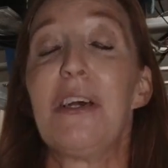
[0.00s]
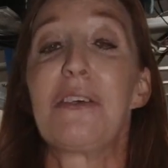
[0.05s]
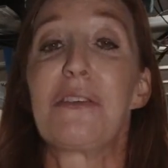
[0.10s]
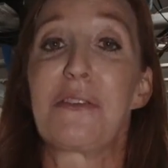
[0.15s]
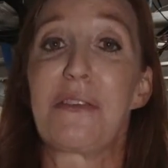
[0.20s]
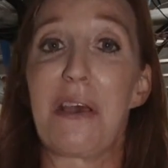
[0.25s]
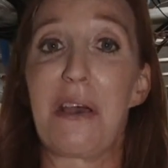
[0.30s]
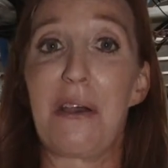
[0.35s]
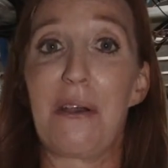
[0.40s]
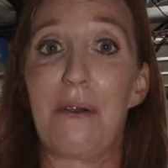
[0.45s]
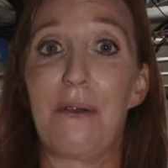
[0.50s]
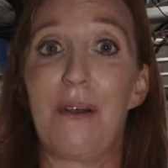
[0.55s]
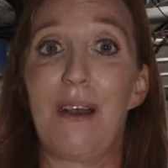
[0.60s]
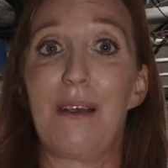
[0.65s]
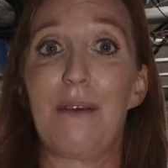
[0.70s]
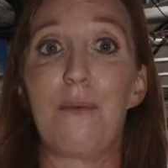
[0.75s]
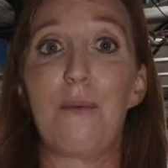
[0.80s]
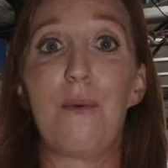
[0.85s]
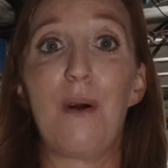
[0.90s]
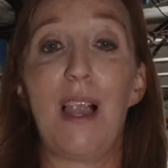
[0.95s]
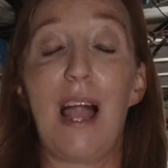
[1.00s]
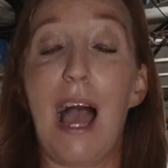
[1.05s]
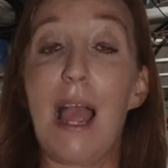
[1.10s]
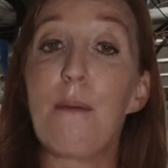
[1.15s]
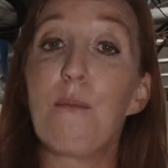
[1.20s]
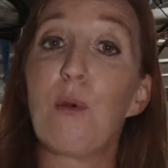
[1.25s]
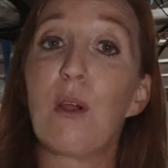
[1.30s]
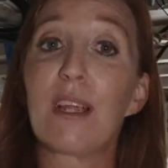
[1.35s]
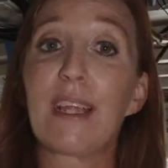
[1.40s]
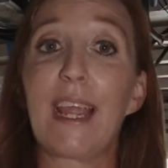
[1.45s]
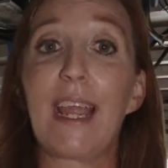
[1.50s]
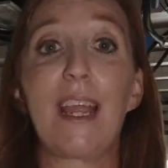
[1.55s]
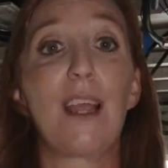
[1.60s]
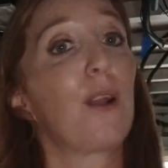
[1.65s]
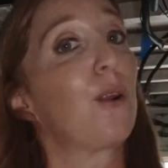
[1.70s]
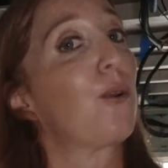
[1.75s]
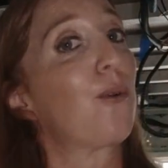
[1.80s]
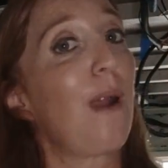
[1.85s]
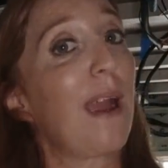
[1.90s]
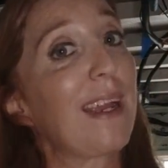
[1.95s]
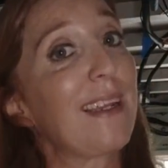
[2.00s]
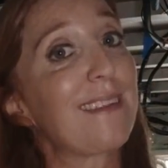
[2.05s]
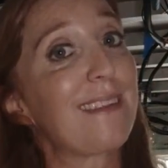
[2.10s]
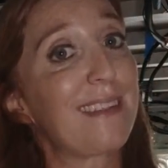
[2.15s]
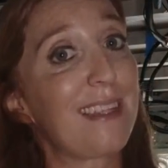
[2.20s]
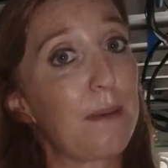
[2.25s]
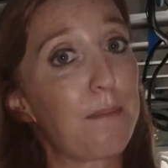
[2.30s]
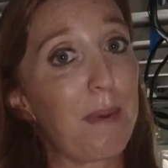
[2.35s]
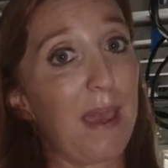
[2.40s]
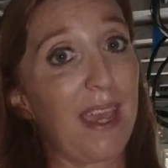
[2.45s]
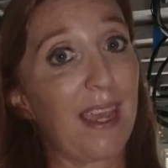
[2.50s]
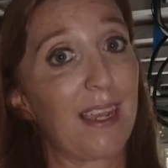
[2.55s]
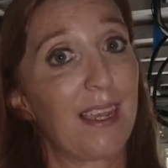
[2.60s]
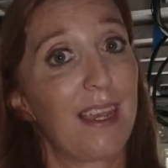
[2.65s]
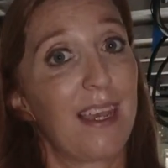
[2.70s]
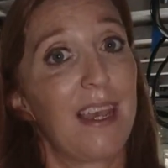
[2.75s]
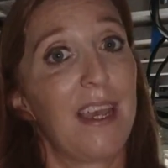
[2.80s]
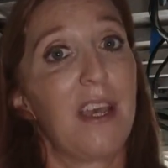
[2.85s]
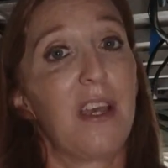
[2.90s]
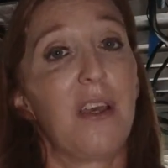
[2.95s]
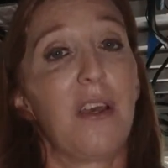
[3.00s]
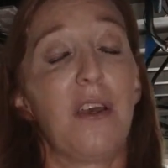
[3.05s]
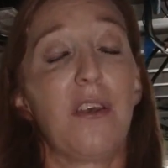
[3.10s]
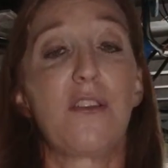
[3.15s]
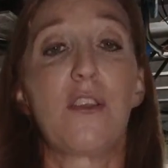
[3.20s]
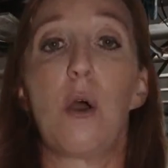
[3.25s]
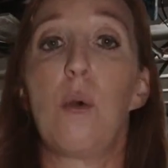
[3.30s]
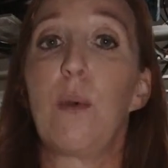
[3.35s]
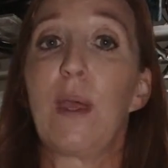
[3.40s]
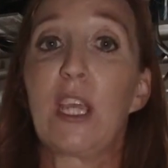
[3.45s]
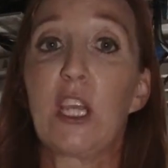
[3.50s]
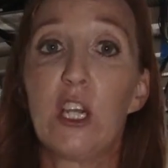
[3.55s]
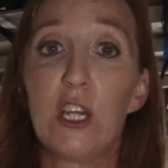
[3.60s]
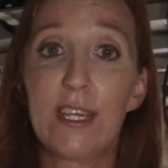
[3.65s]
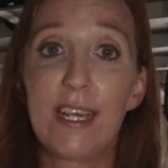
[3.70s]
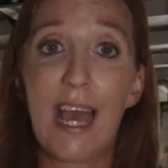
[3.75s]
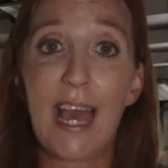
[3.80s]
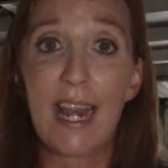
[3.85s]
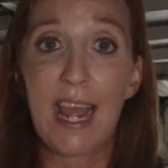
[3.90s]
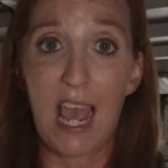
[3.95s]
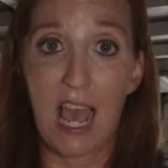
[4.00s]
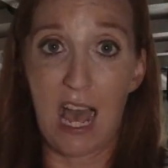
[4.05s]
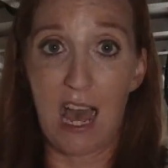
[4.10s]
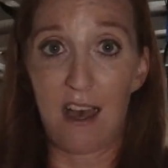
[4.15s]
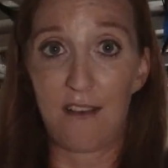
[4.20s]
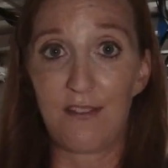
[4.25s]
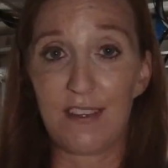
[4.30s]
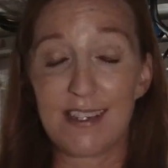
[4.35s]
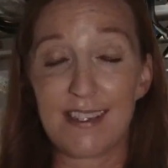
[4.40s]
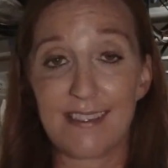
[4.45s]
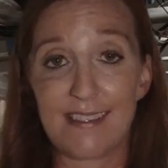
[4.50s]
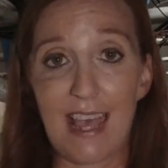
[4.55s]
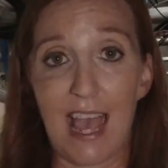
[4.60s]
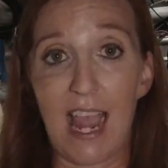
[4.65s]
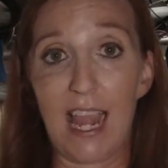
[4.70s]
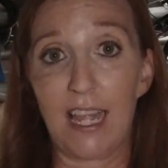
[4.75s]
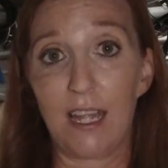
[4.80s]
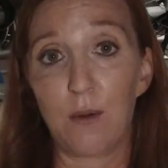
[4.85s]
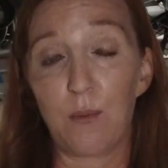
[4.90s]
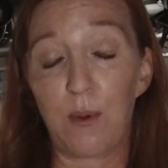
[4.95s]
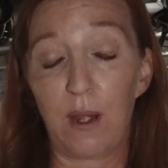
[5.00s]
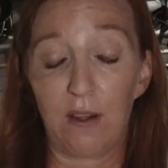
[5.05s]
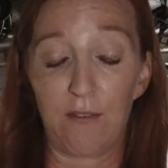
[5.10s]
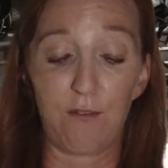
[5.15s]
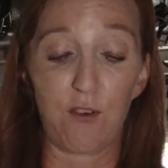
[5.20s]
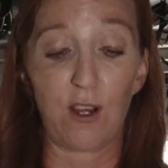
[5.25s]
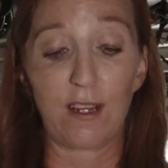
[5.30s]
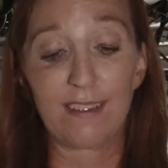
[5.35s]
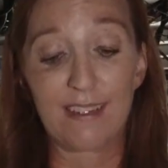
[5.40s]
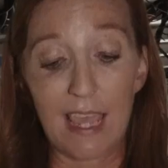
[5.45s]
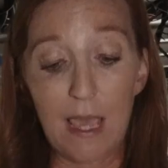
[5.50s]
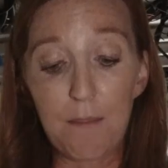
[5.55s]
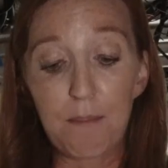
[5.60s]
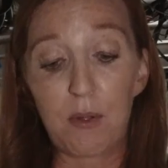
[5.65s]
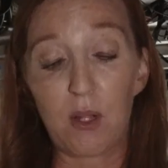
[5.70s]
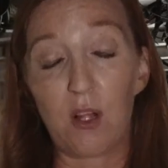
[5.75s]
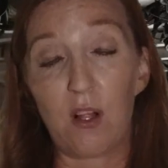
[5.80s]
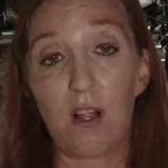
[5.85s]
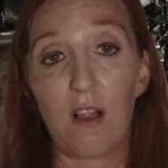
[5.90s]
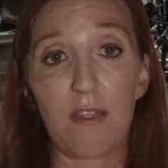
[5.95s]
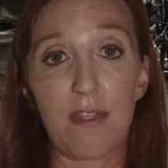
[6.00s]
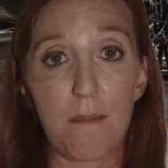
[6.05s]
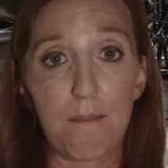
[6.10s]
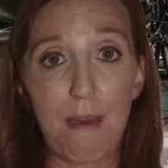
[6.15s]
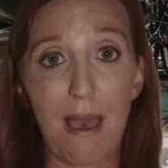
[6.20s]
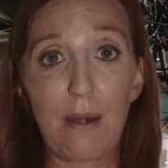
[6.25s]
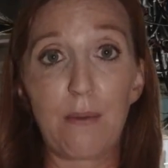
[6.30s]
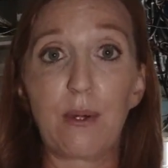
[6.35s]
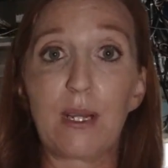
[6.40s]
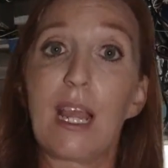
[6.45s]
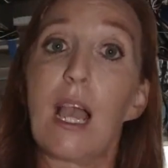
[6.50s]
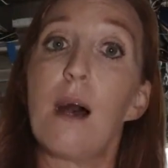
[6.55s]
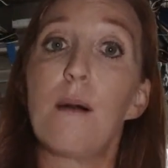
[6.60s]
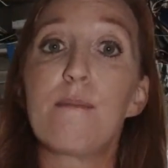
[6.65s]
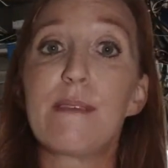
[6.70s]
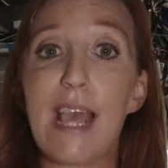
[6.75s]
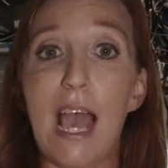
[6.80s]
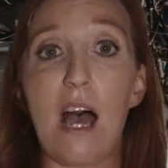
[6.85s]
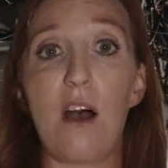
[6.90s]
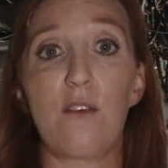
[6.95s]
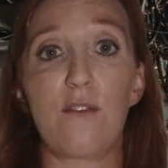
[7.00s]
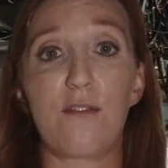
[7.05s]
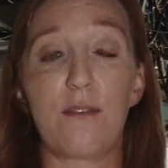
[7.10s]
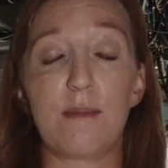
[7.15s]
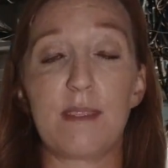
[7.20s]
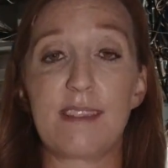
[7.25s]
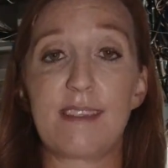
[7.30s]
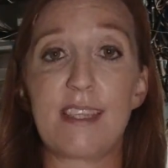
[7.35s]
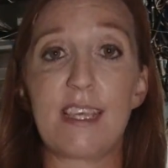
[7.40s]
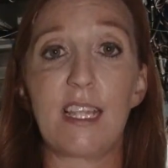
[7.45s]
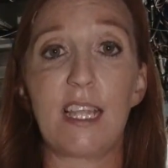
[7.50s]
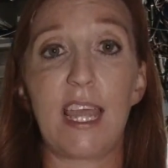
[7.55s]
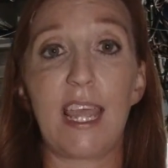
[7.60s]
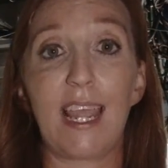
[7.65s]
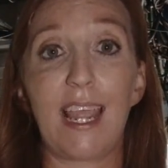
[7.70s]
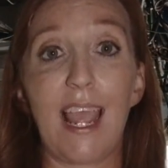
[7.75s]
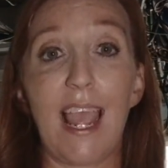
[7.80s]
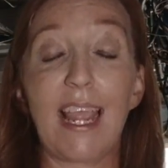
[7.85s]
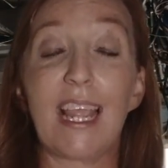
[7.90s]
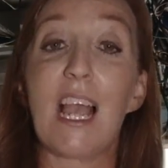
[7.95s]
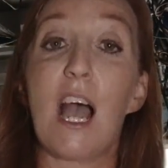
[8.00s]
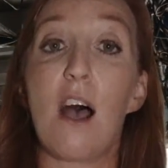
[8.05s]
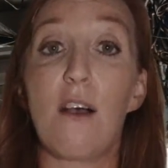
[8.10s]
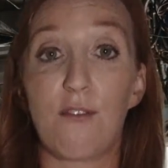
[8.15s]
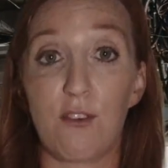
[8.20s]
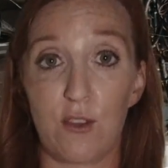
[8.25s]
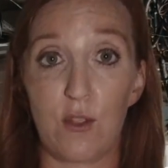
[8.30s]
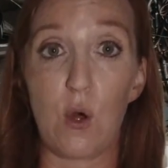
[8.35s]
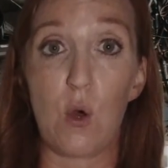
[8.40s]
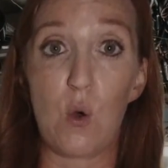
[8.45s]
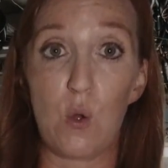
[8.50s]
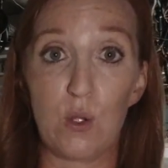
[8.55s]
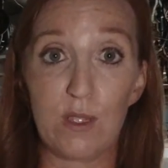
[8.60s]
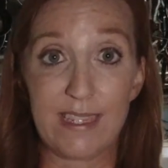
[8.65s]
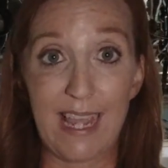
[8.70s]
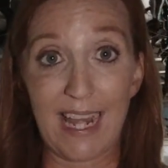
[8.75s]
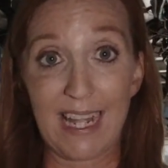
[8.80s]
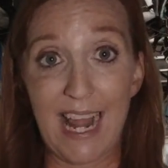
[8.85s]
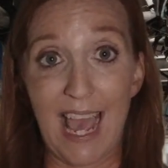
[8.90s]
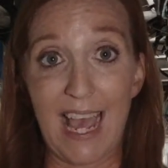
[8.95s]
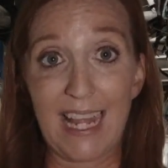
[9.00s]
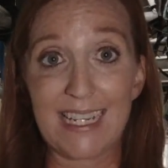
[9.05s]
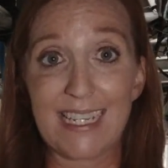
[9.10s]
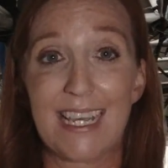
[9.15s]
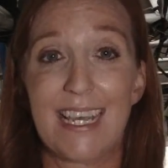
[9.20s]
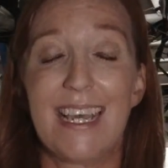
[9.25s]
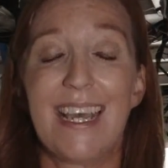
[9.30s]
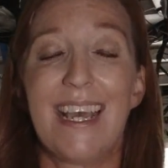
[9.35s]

So while I'm working, Greg is sleeping. So we could not have a design where, for example, the bed would come down from the ceiling and cover the whole dinette.